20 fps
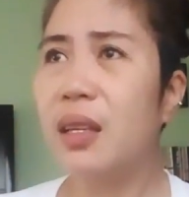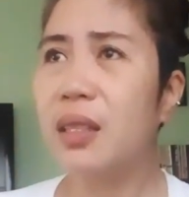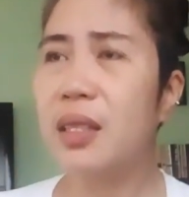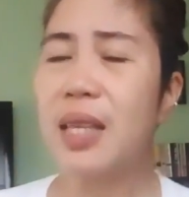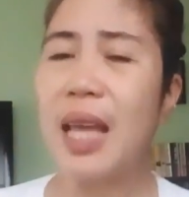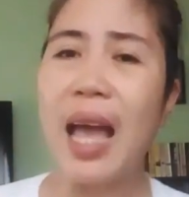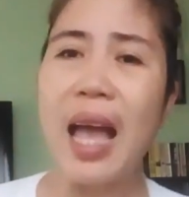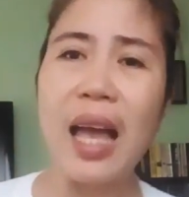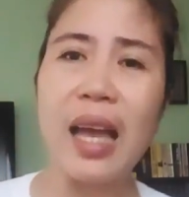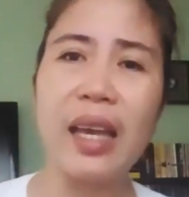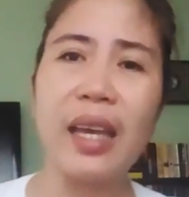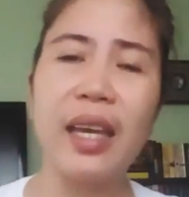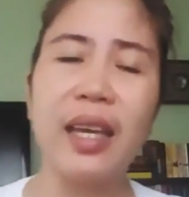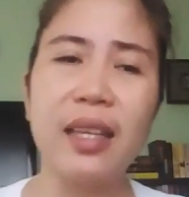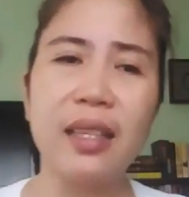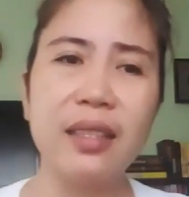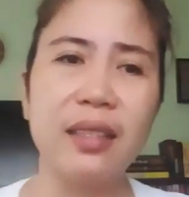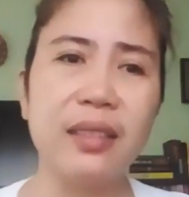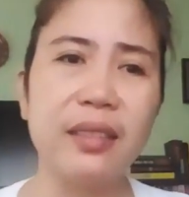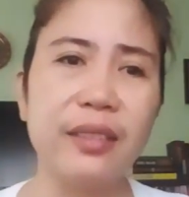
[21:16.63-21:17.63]
sa
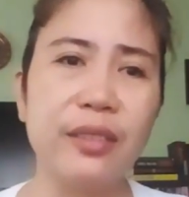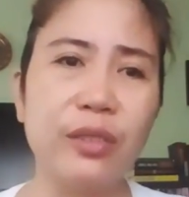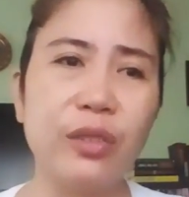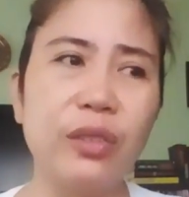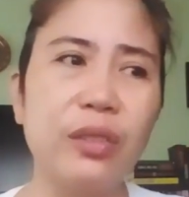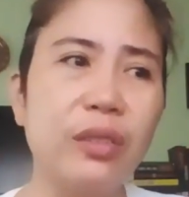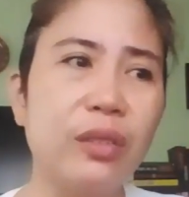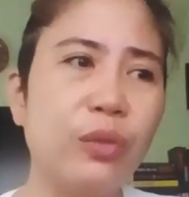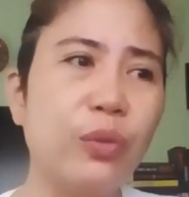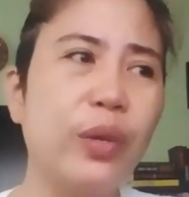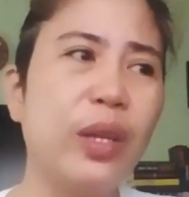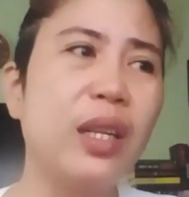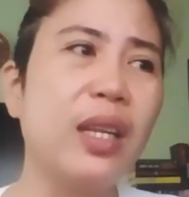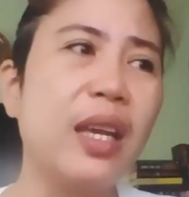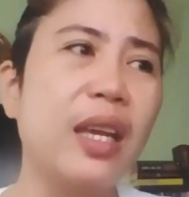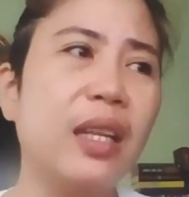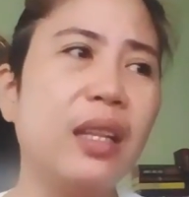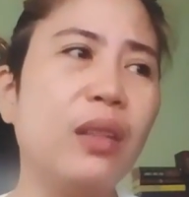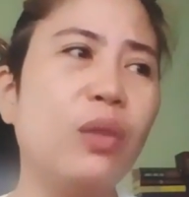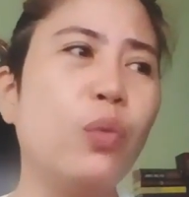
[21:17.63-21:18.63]
akin, when
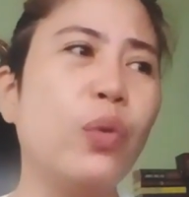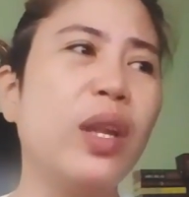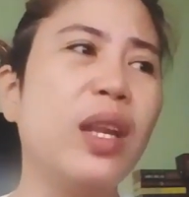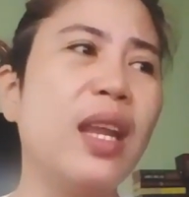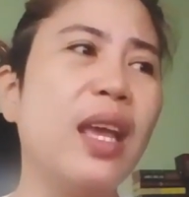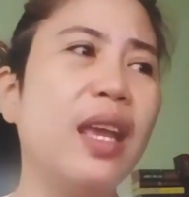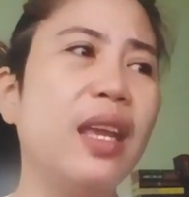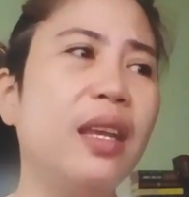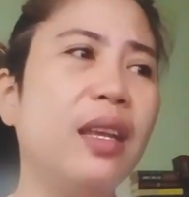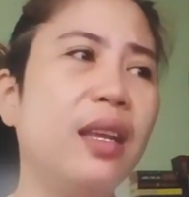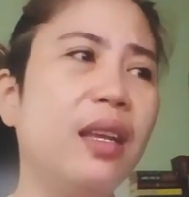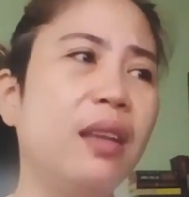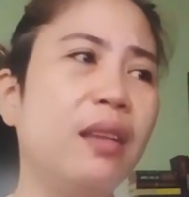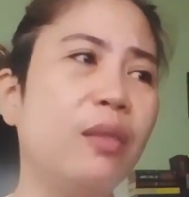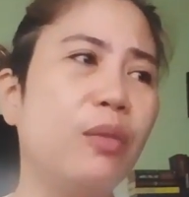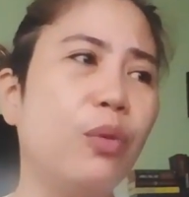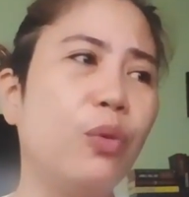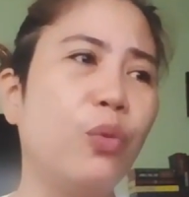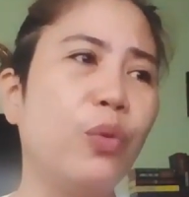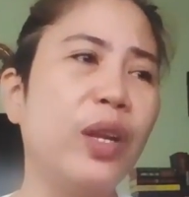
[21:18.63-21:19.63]

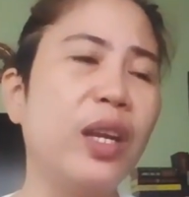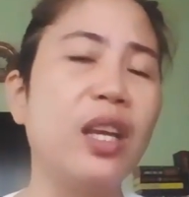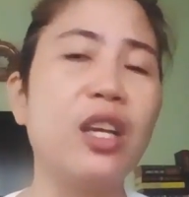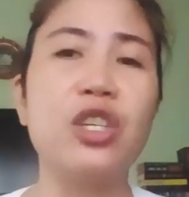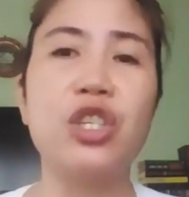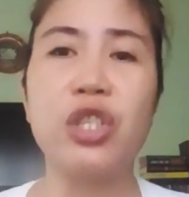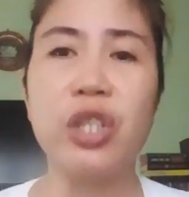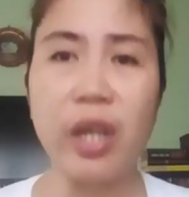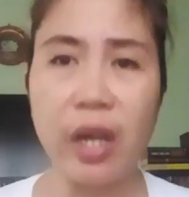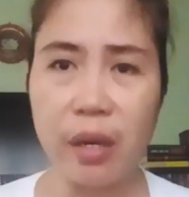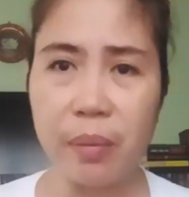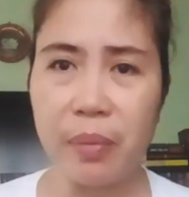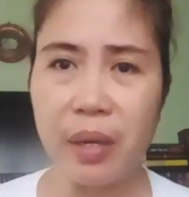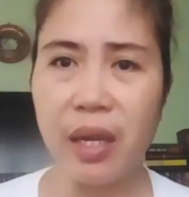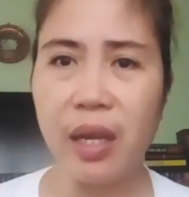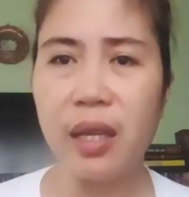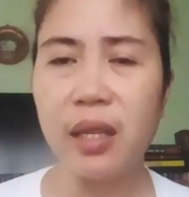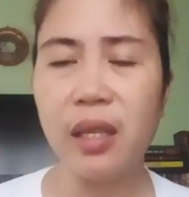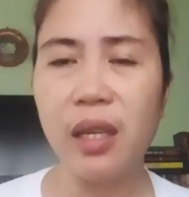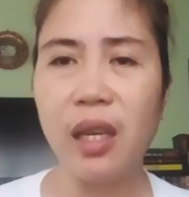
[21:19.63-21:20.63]
I share
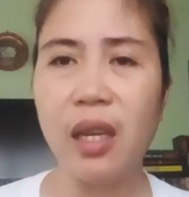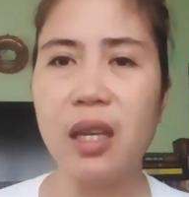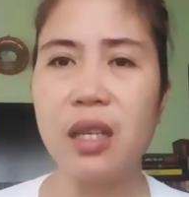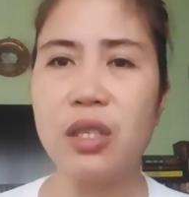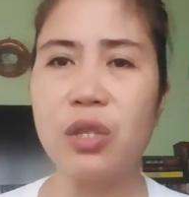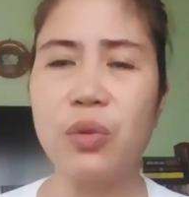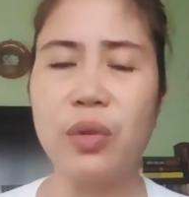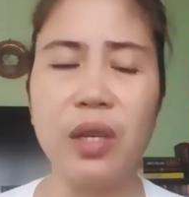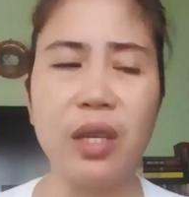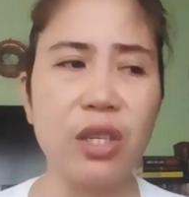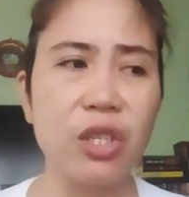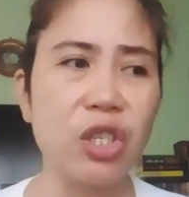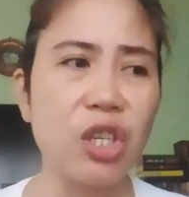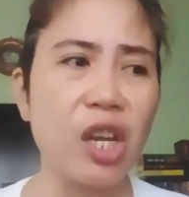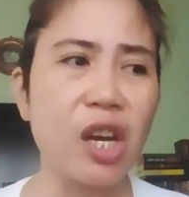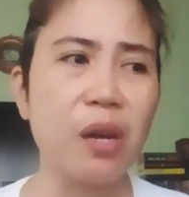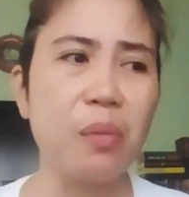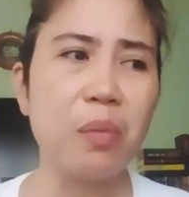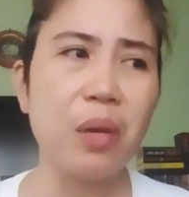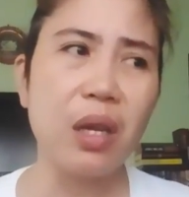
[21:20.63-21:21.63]
my ideas, when I
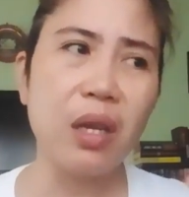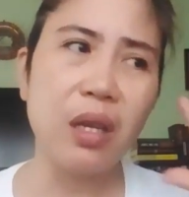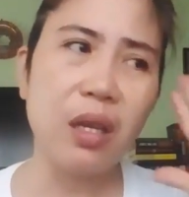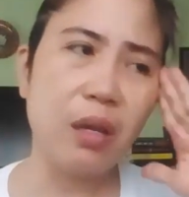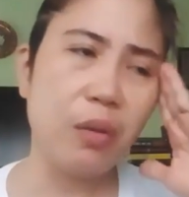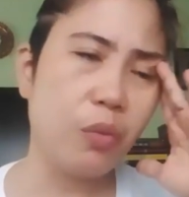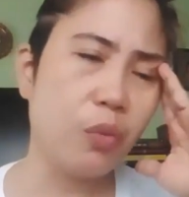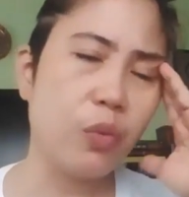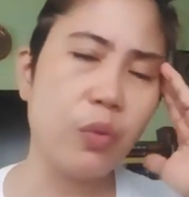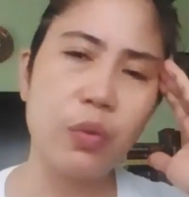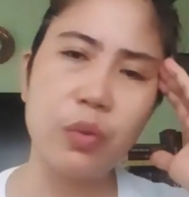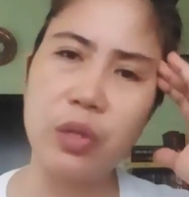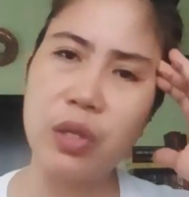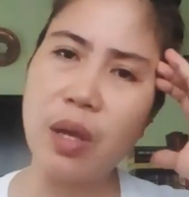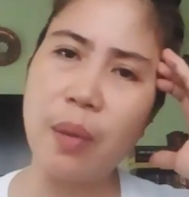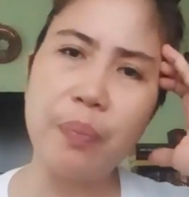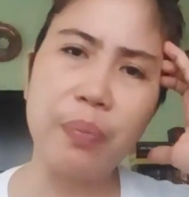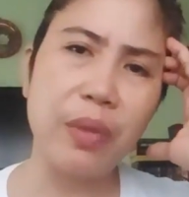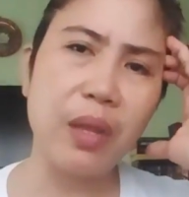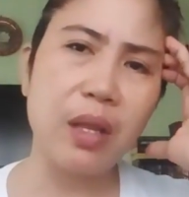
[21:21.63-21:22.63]
share my
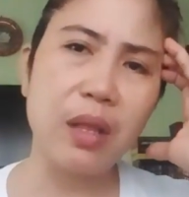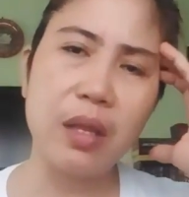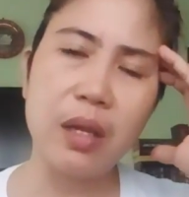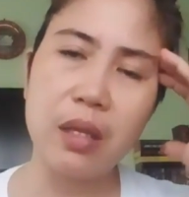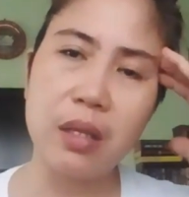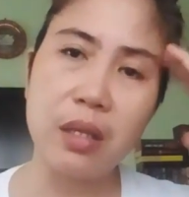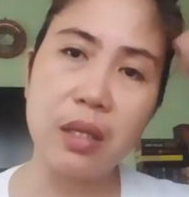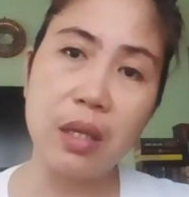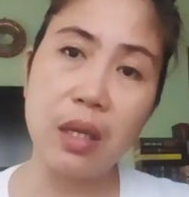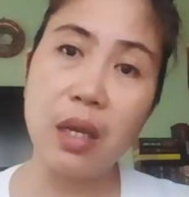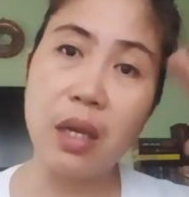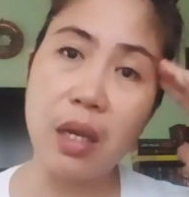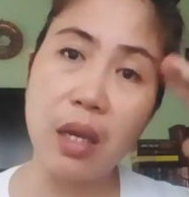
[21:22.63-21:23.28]
something that's